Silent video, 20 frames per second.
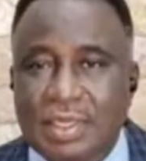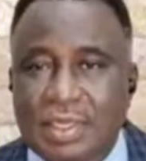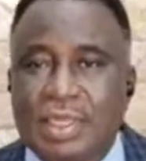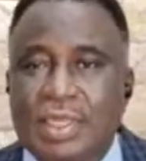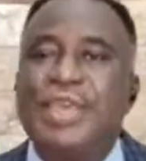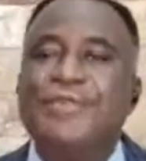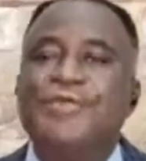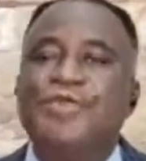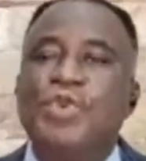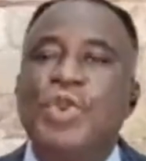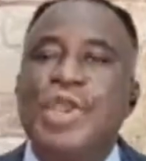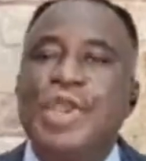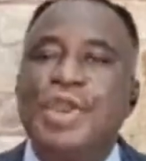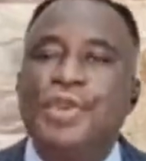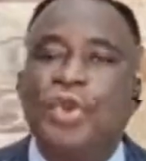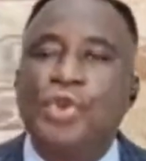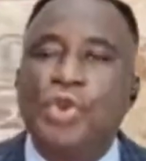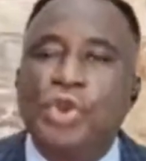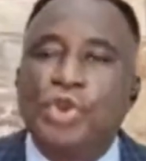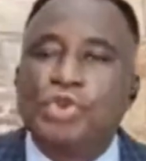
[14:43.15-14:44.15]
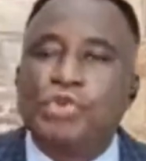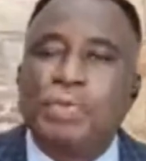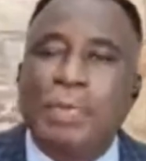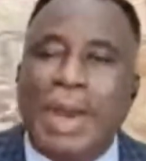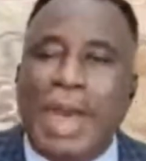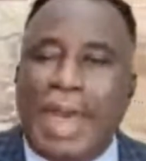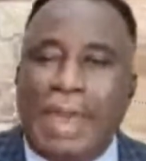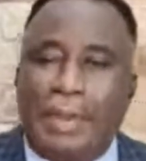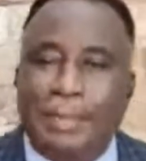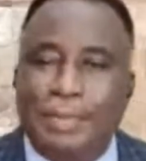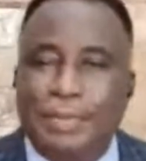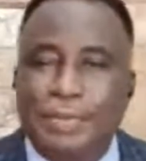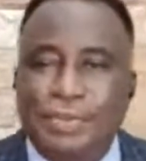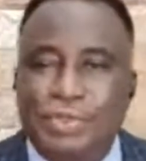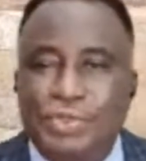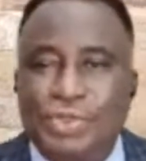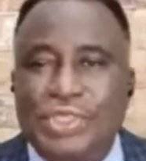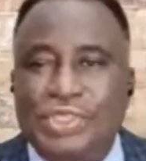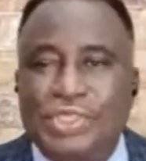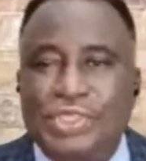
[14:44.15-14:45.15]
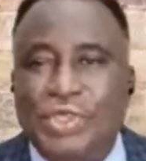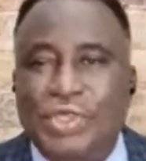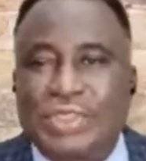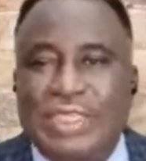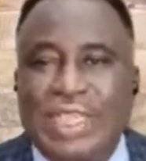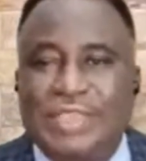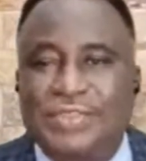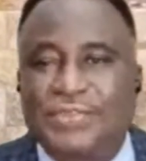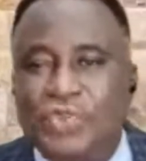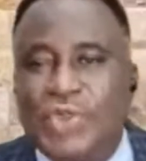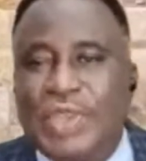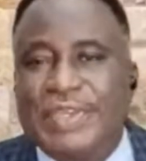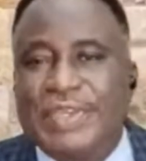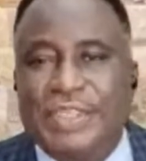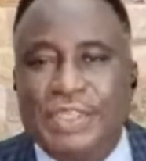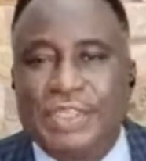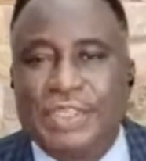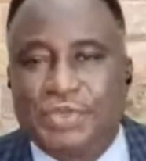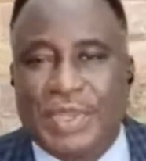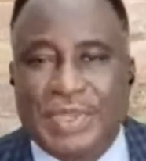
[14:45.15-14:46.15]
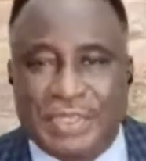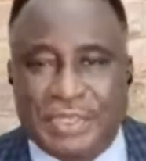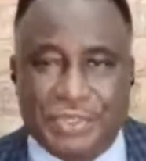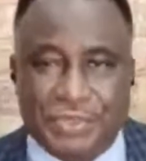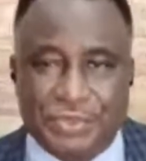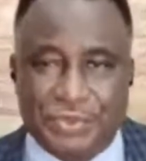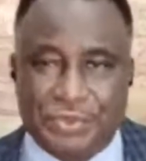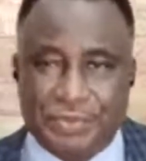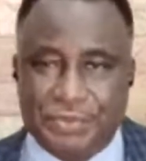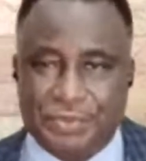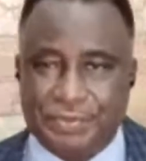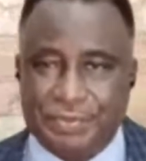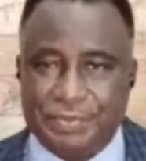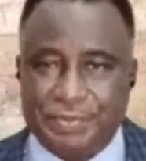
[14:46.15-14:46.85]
give you a roadmap to a successful 2022.